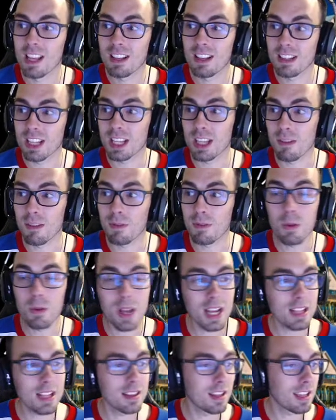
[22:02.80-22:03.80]
Like, if you
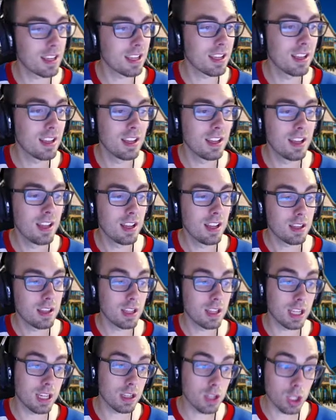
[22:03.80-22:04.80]
had, like
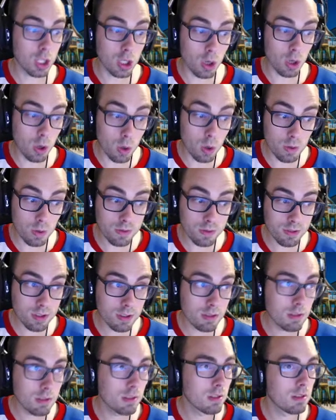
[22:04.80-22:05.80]
the
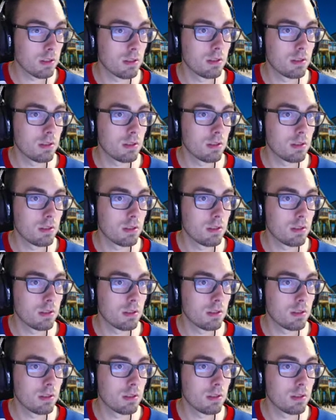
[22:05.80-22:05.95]
Colts...